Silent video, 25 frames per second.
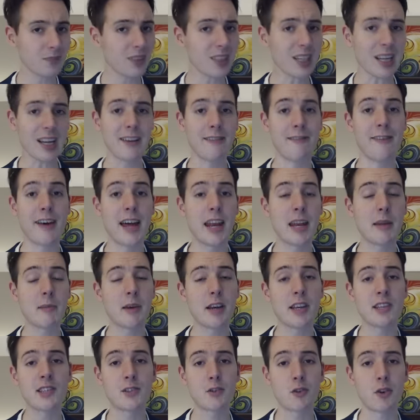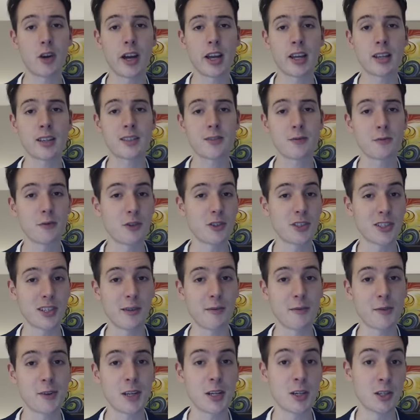if anybody's trying for
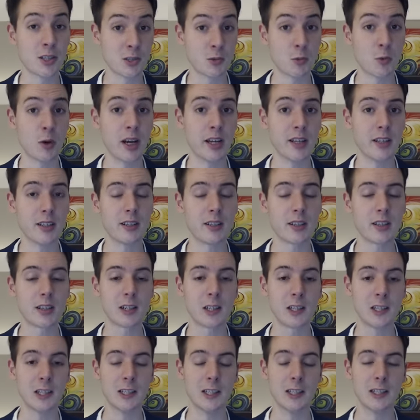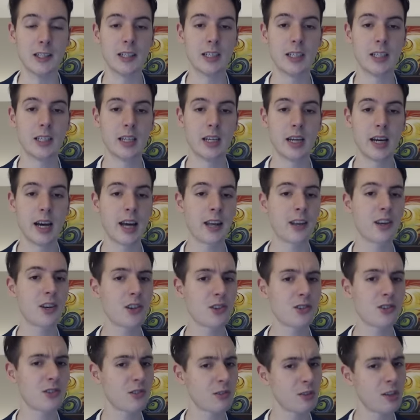something, it's white, clearly, and
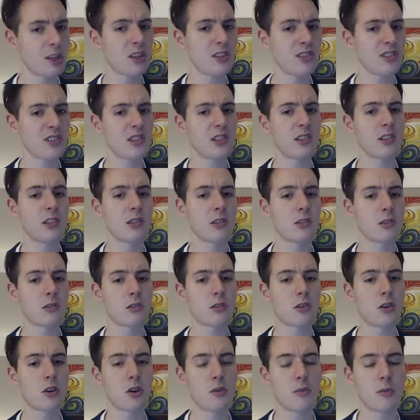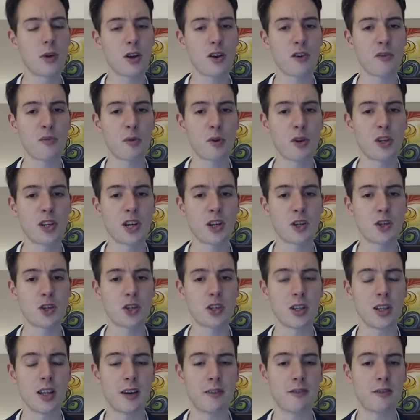there's, there's still a good amount of potential
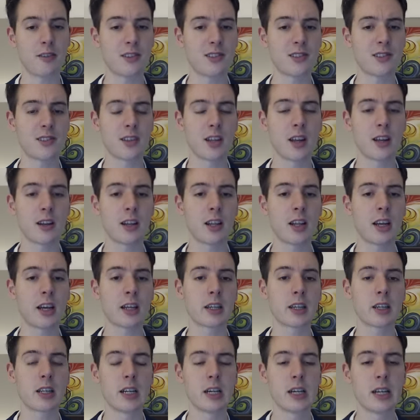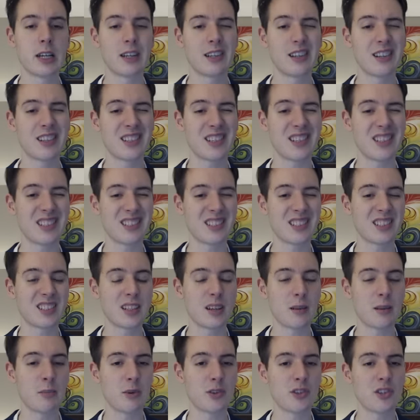left. It's not like this is a
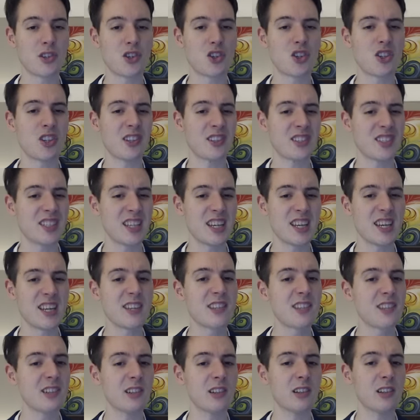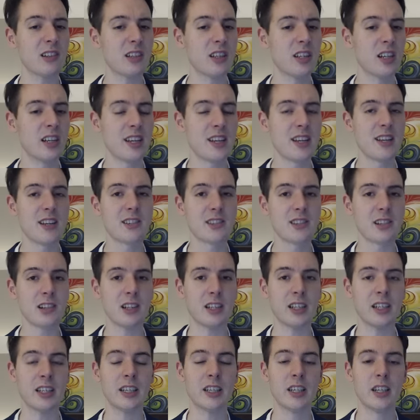position that's easy,
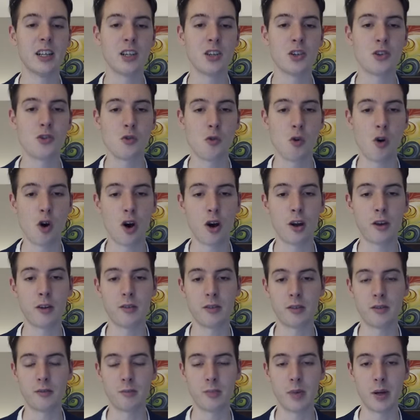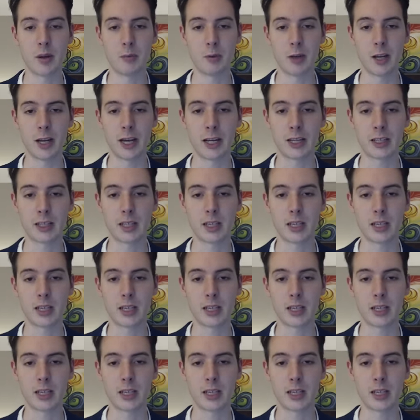easily drawn by black,